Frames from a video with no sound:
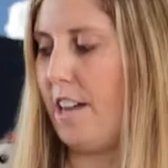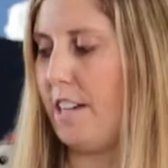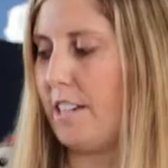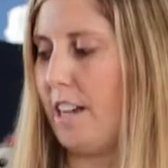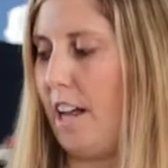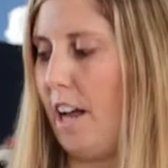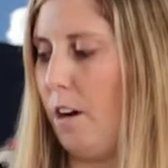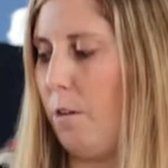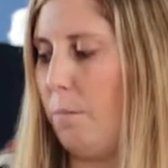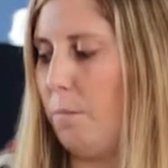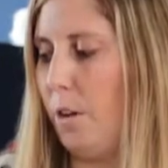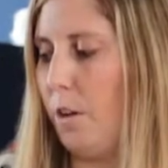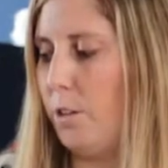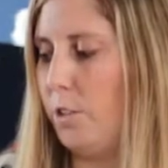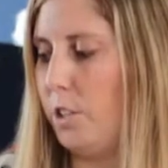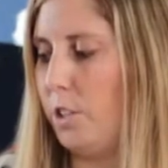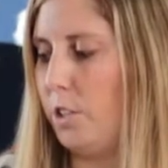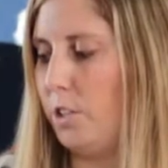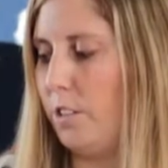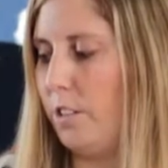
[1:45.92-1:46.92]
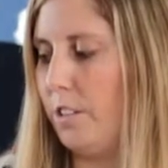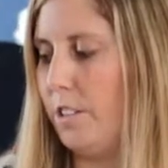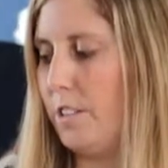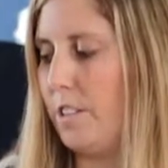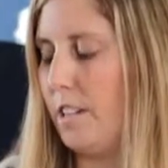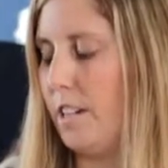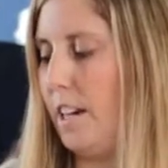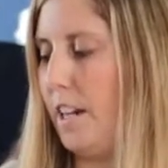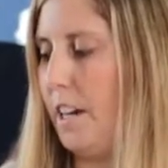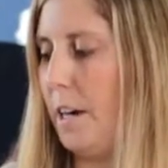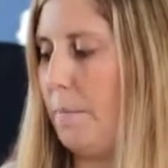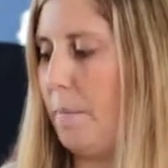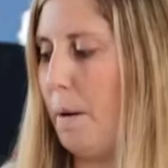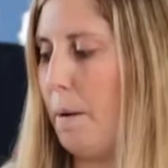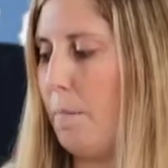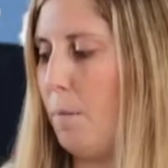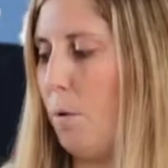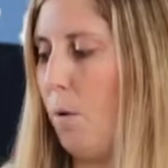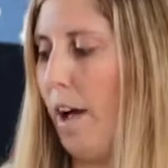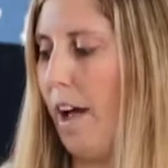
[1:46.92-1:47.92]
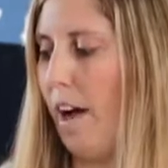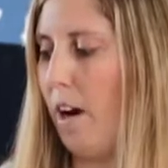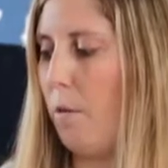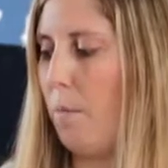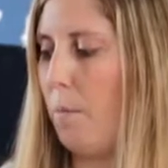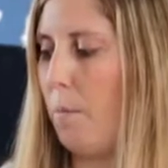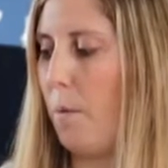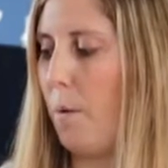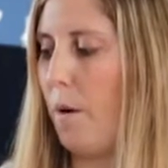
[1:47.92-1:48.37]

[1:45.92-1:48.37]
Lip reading: to help those students that need a bit more help